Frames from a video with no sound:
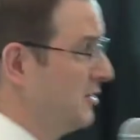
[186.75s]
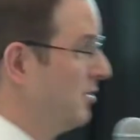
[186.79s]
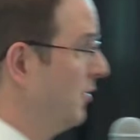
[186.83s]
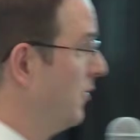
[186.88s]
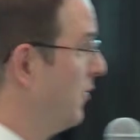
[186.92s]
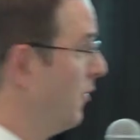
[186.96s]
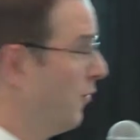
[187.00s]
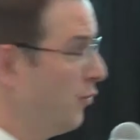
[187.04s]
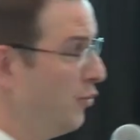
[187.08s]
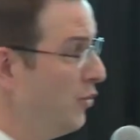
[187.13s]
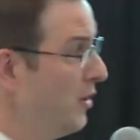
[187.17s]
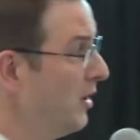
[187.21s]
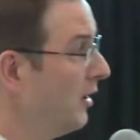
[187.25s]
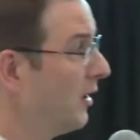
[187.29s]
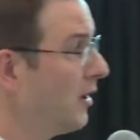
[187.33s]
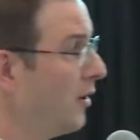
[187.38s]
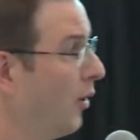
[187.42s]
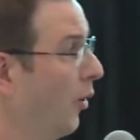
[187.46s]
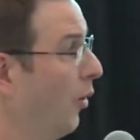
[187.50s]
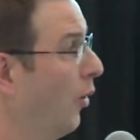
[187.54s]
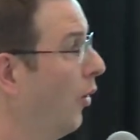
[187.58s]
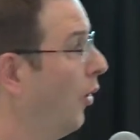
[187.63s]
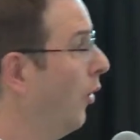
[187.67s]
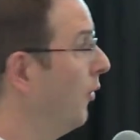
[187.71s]
So they're really
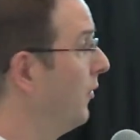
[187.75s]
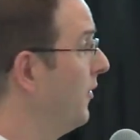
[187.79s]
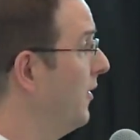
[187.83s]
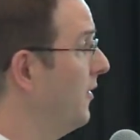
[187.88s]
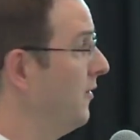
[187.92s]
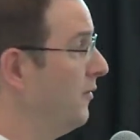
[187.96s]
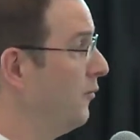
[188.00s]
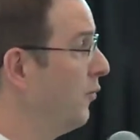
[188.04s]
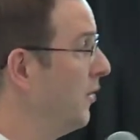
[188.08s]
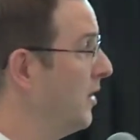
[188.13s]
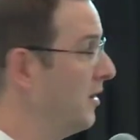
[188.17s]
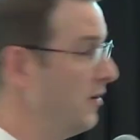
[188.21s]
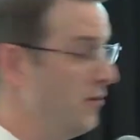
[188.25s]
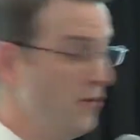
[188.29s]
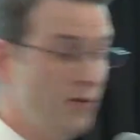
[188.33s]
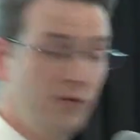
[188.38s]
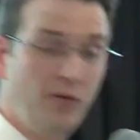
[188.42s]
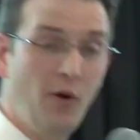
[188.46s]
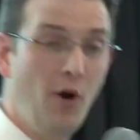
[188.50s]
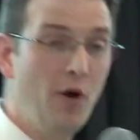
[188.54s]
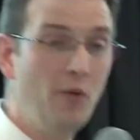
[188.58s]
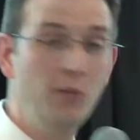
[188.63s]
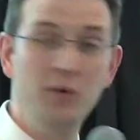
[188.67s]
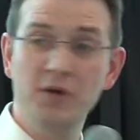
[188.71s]
old and we, it
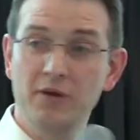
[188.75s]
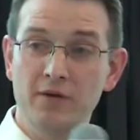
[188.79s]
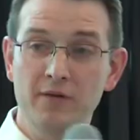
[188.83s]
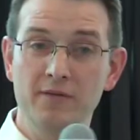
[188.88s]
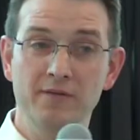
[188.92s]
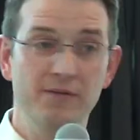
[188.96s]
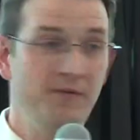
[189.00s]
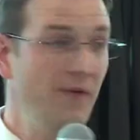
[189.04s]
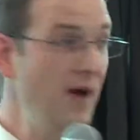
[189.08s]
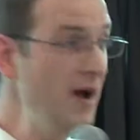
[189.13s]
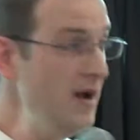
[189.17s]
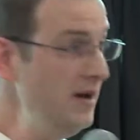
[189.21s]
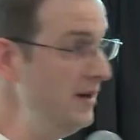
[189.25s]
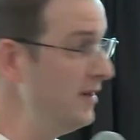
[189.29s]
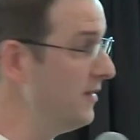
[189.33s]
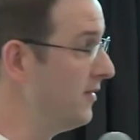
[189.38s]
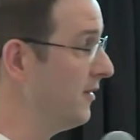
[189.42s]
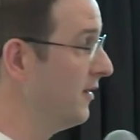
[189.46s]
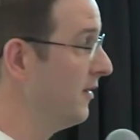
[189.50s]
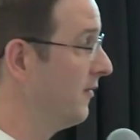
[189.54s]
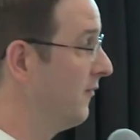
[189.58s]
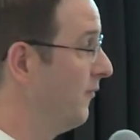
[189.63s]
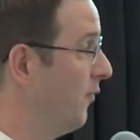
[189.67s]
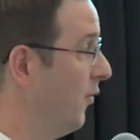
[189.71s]
was hard. We couldn't find
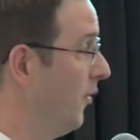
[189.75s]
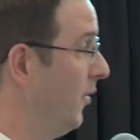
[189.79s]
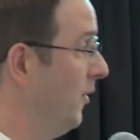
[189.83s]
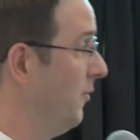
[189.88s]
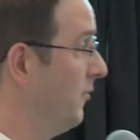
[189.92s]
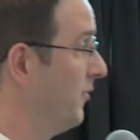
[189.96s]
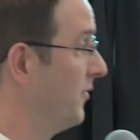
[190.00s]
anything for them.